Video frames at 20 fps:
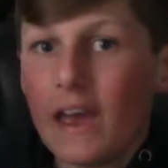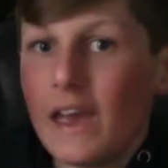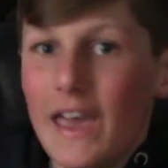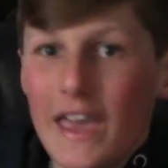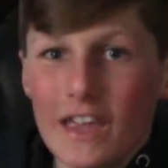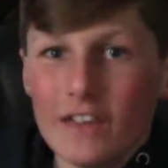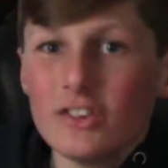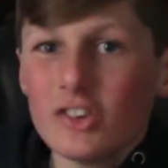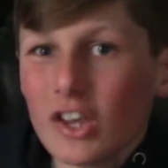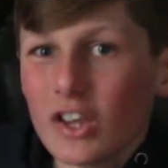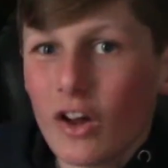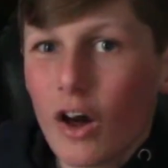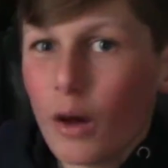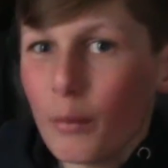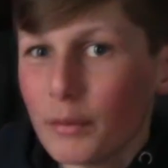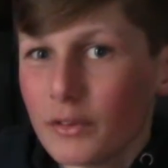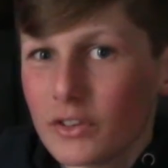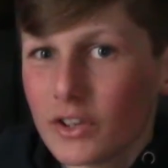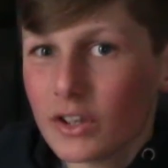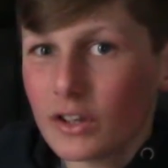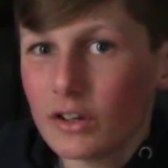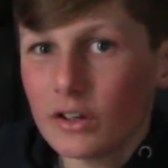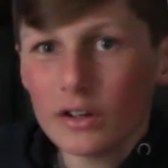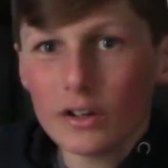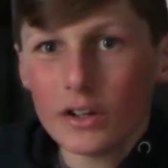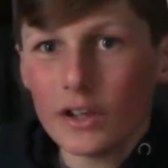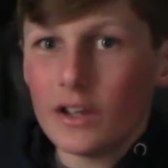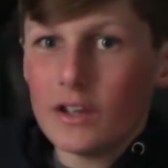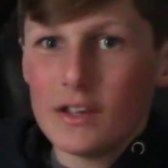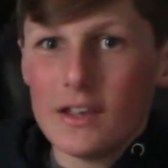AJ Allmendinger
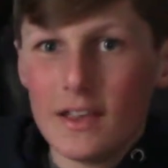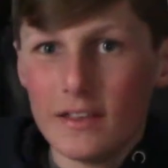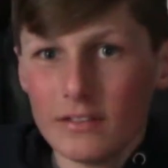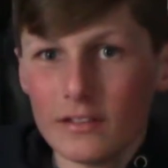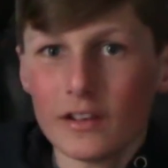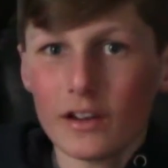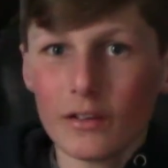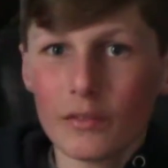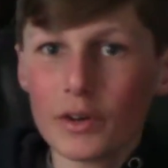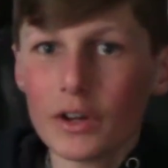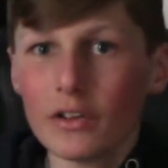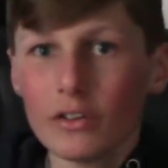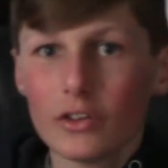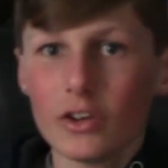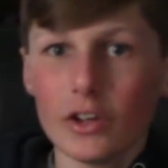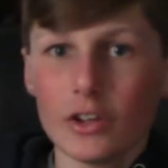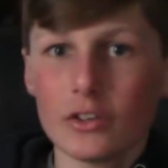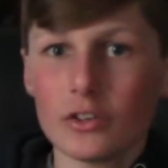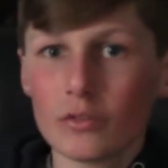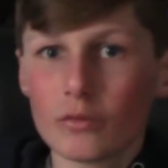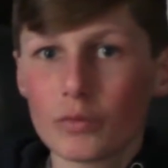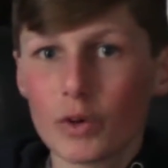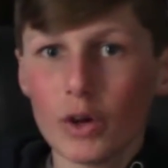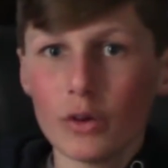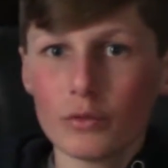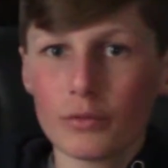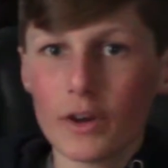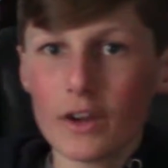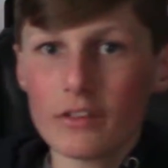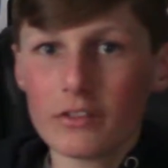isn't a real good
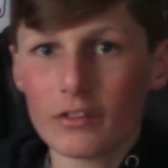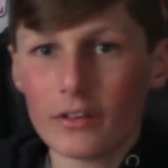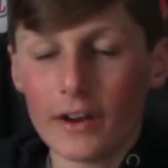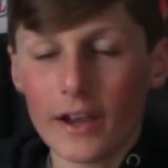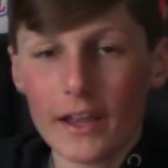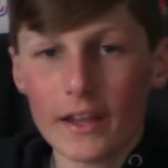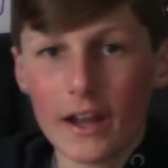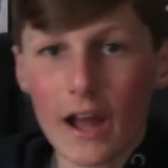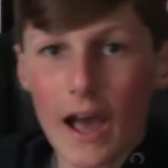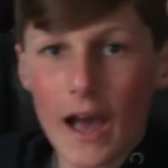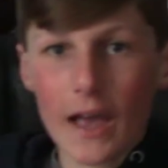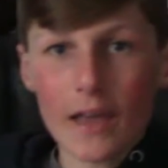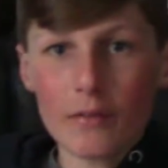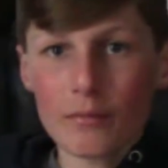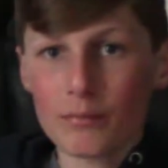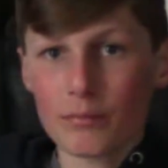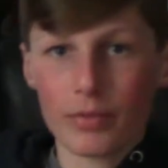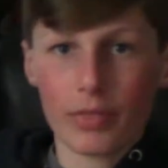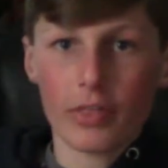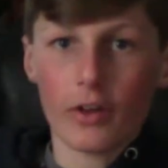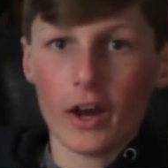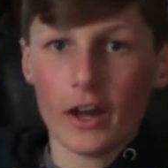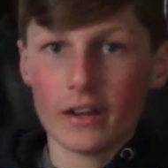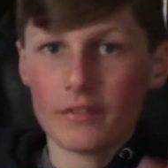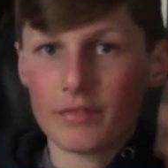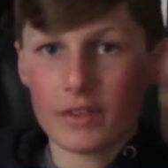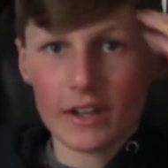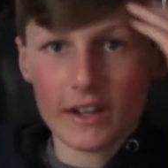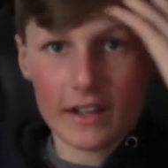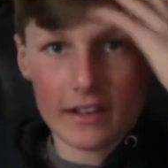road racer. And I thought
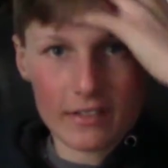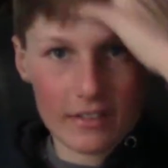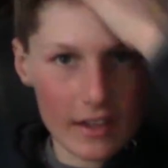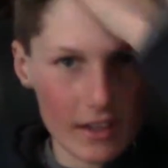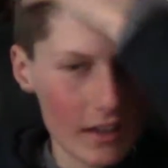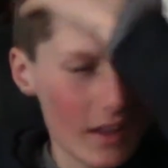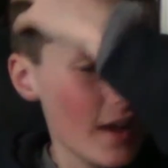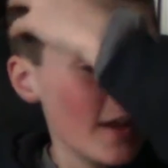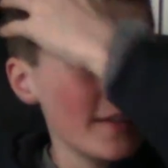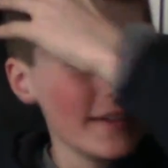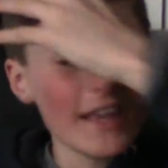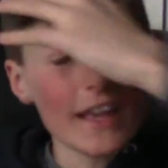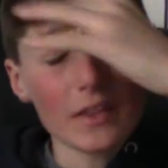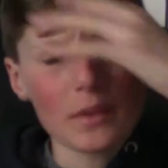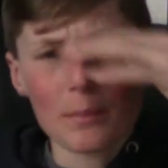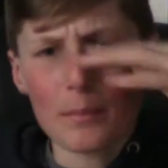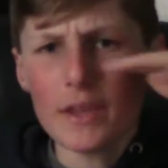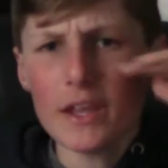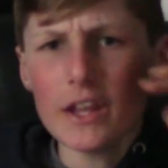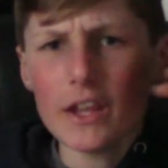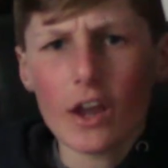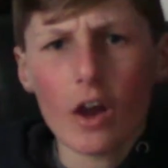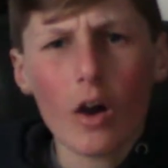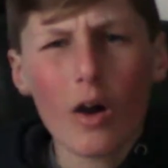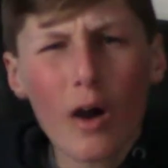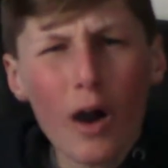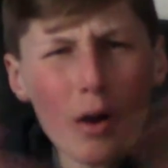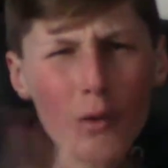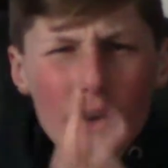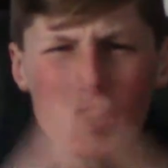of it and I said, yeah, the media
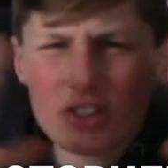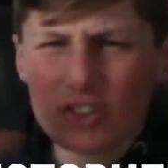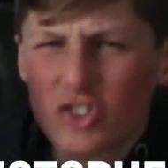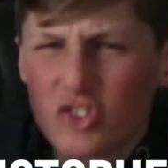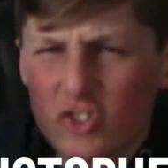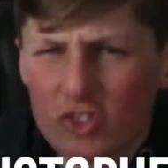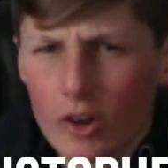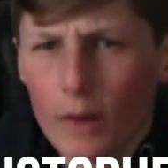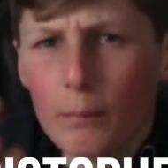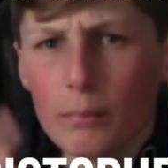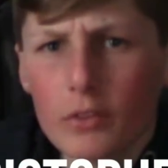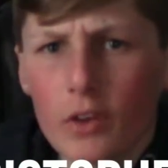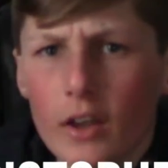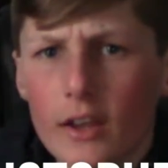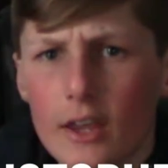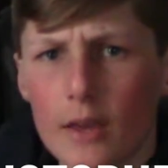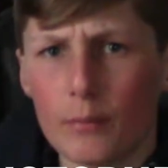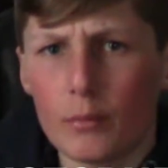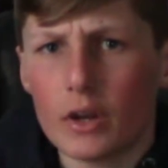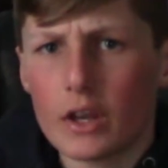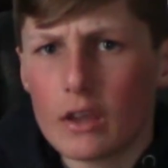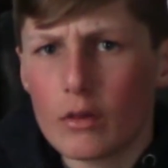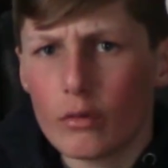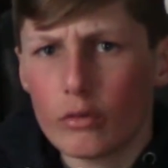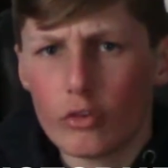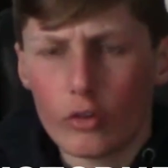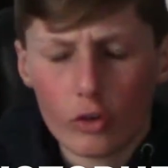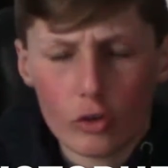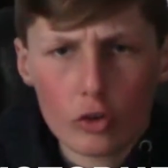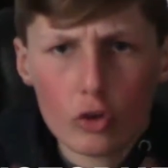always jumped on him when he
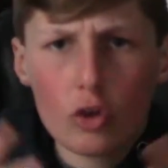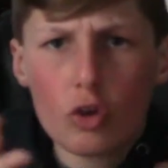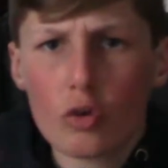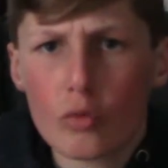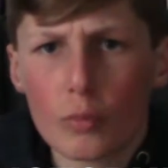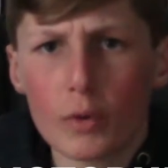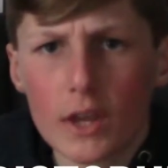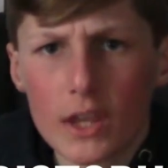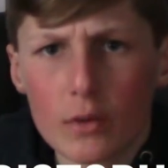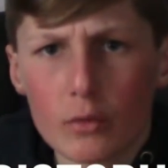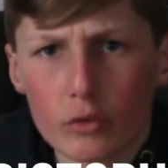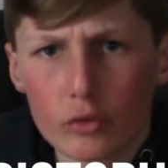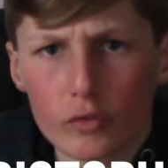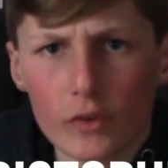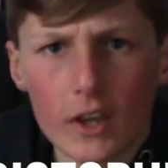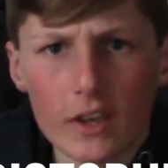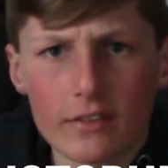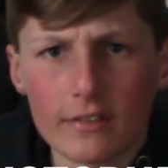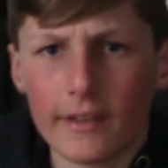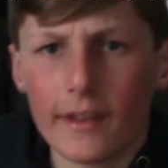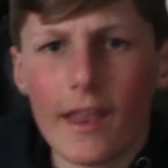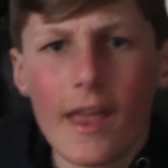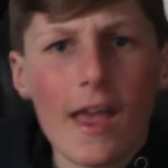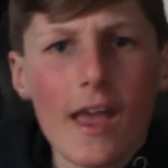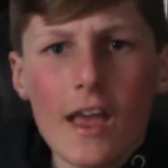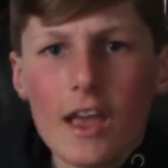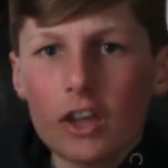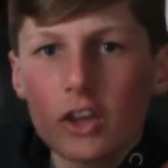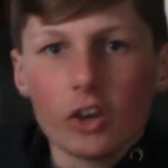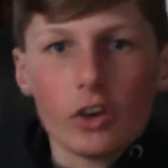was a, when he was racing.
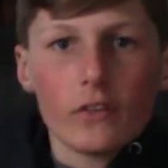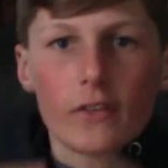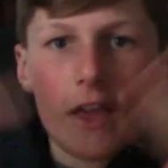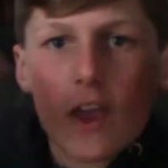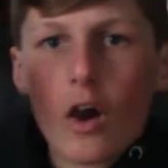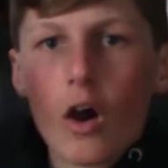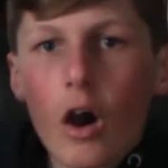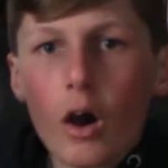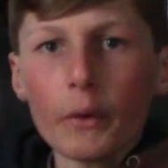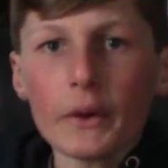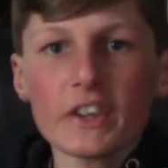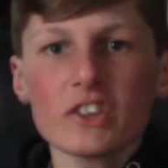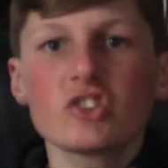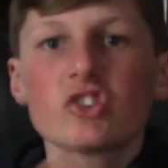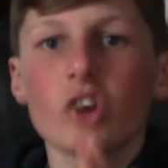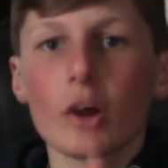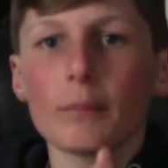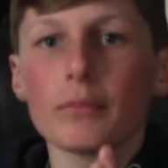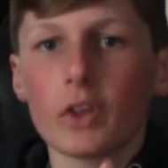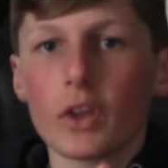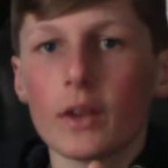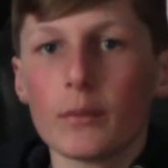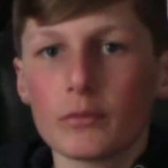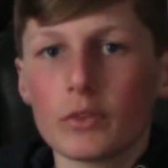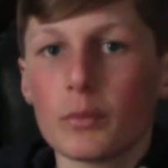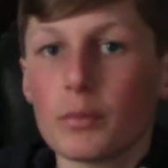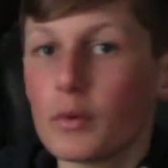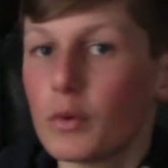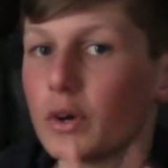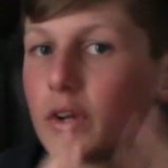You know, they always jumped on him
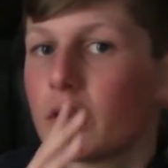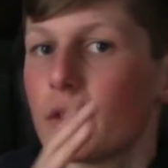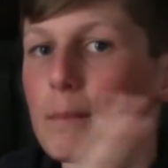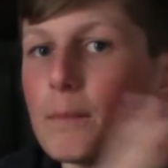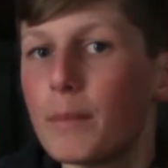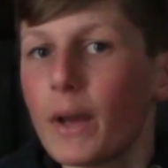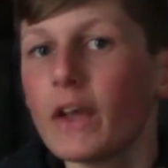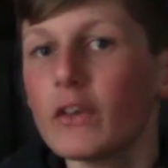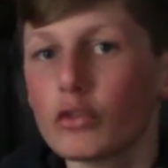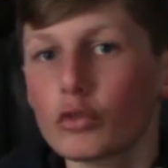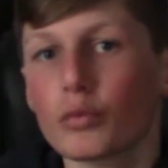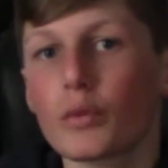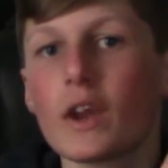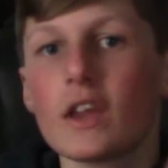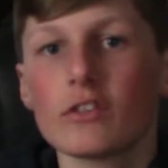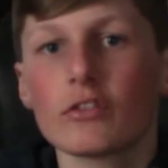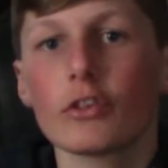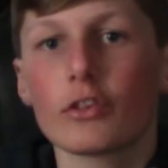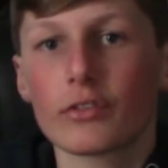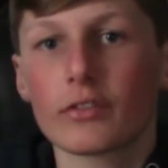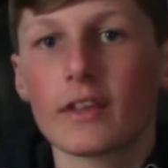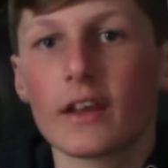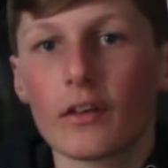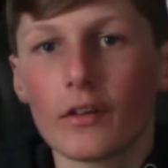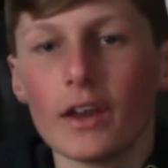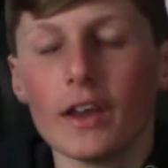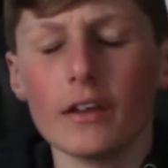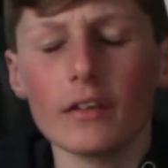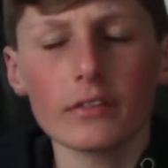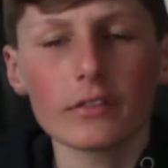to be one of the best racers
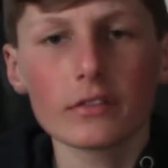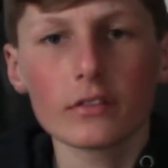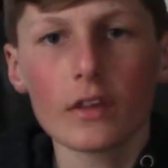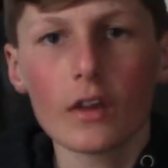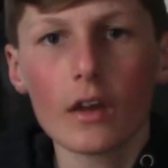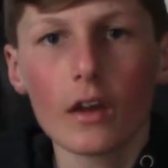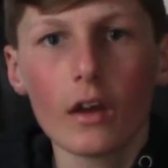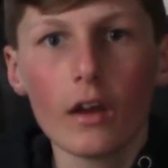there is.